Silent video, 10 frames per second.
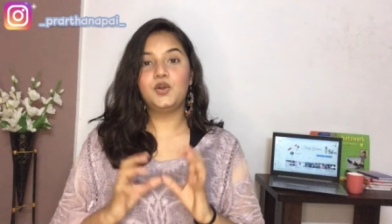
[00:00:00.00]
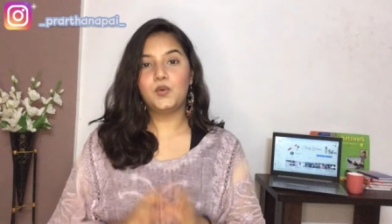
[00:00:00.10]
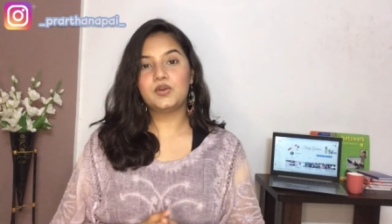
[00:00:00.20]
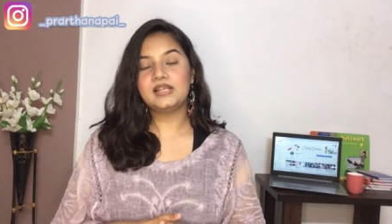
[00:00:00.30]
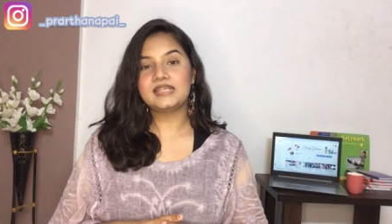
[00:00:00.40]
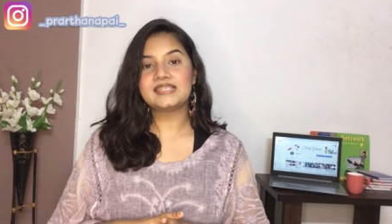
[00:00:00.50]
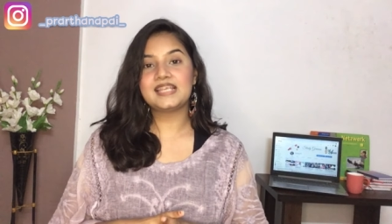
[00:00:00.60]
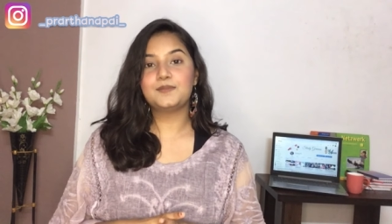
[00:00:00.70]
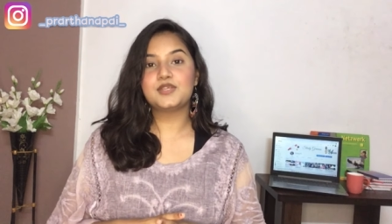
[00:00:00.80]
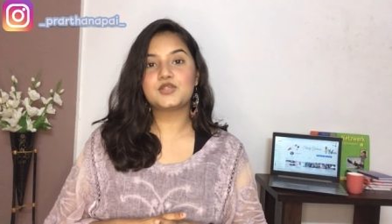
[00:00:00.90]
oral
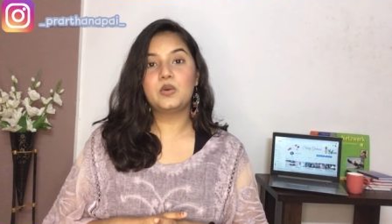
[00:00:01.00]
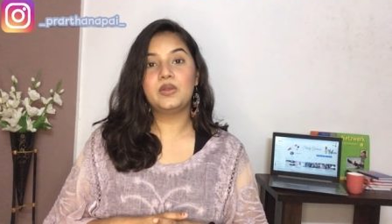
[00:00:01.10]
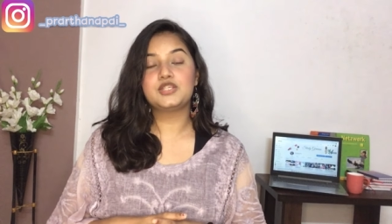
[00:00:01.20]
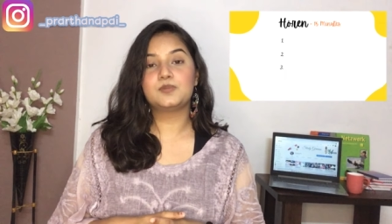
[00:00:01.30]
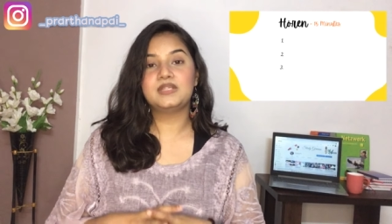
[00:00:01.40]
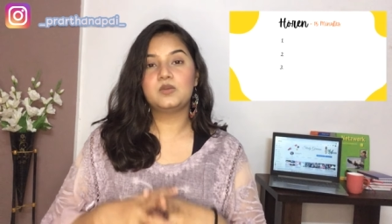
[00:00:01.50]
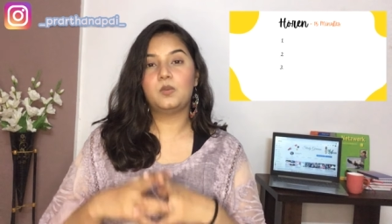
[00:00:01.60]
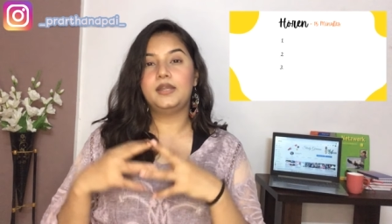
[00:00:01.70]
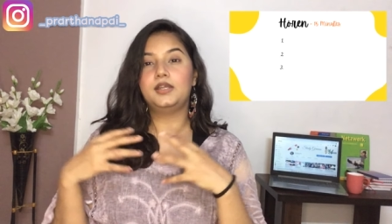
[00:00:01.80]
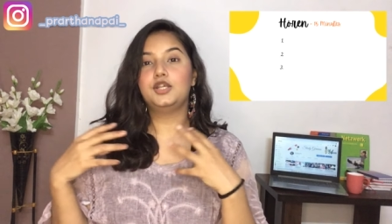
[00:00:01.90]
exam is going to be
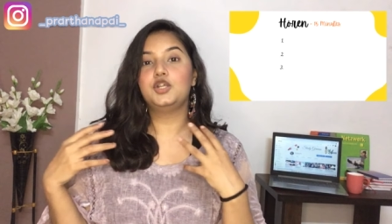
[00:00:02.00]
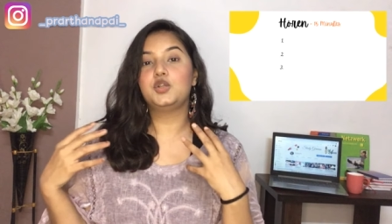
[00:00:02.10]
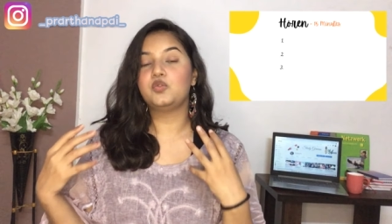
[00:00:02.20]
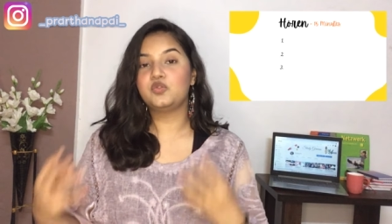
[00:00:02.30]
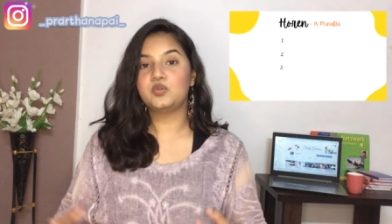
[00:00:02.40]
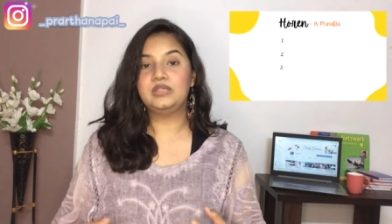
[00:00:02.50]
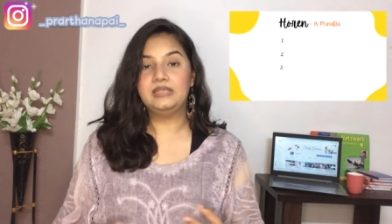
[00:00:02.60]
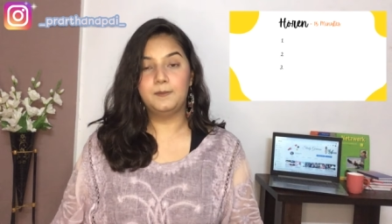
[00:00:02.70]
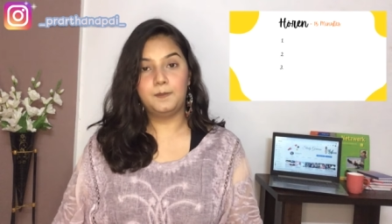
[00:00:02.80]
divided into three